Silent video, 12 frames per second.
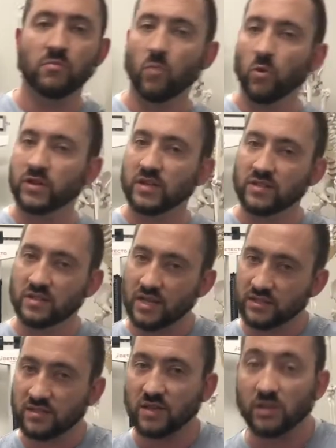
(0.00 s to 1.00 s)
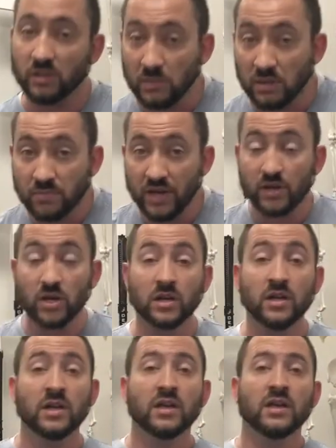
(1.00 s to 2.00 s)
More doesn't necessarily mean
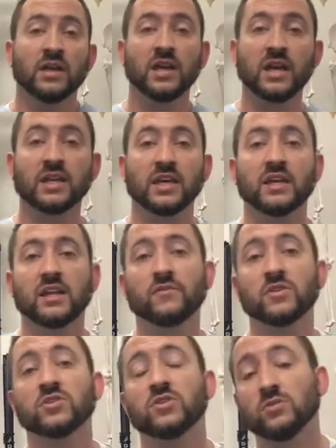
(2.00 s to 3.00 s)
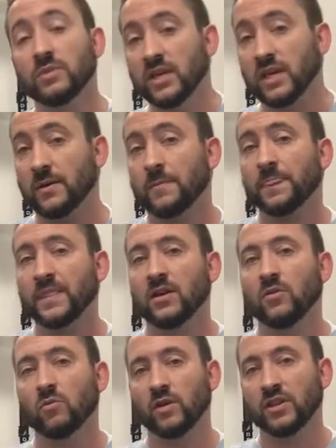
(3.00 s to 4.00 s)
better. And again, if you're doing it,
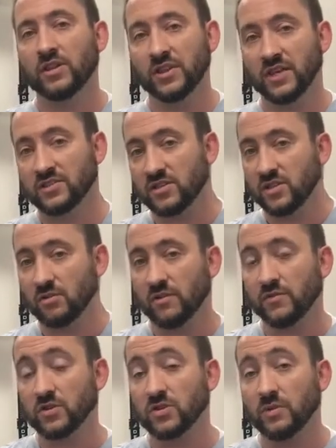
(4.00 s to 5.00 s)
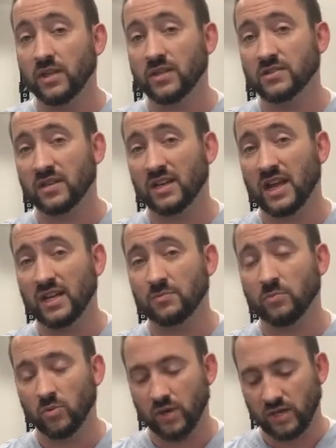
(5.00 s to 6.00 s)
one of the things to do, if you're doing this and at any
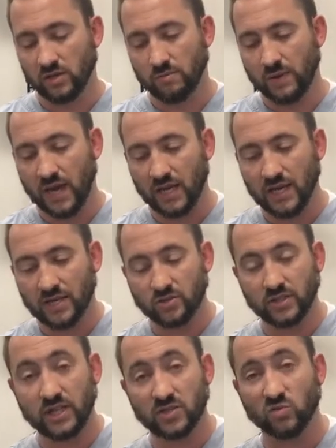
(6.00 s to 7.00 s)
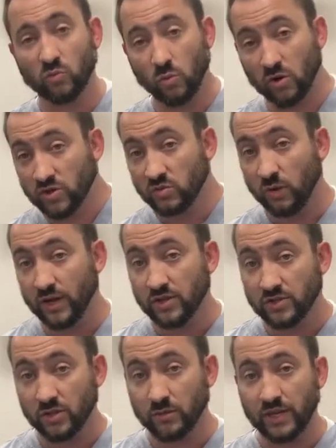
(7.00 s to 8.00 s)
point your pain actually gets worse while
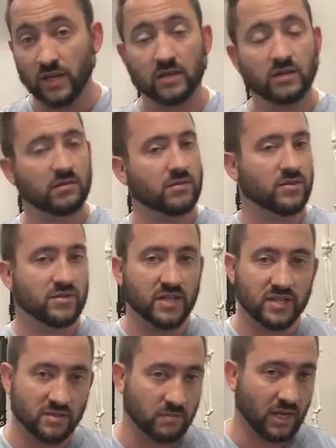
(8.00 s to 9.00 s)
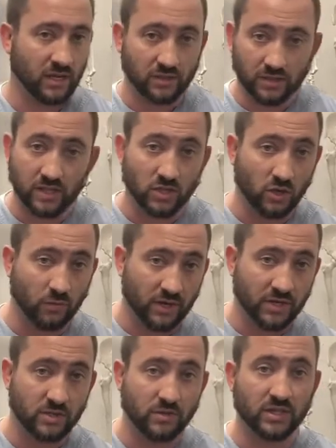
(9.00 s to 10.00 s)
you're doing it, cease immediately. You don't
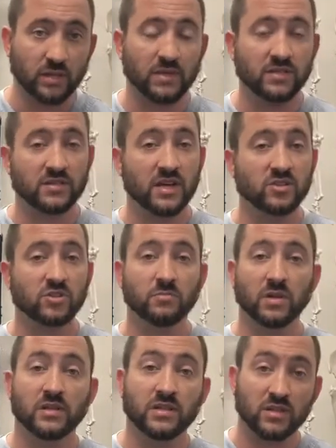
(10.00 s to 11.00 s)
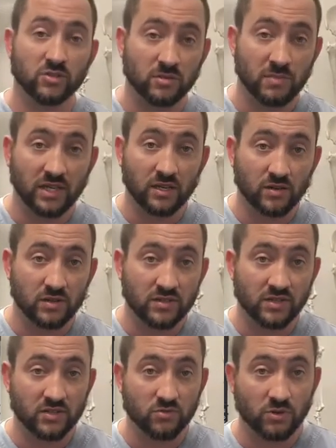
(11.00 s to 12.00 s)
want to do it. That means it's actually potentially making your
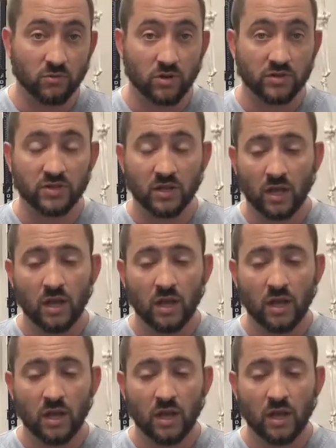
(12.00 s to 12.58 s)
disc injury worse.